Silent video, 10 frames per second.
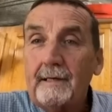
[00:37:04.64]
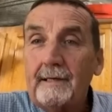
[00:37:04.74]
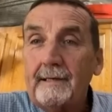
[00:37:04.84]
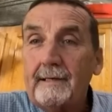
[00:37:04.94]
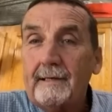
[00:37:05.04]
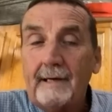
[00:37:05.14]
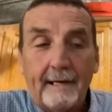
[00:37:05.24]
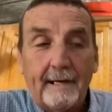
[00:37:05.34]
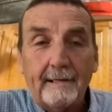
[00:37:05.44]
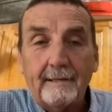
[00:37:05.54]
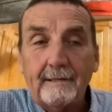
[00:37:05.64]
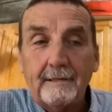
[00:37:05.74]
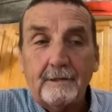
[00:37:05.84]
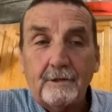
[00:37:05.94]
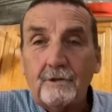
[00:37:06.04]
he had
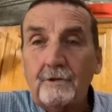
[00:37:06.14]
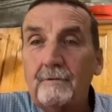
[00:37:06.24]
these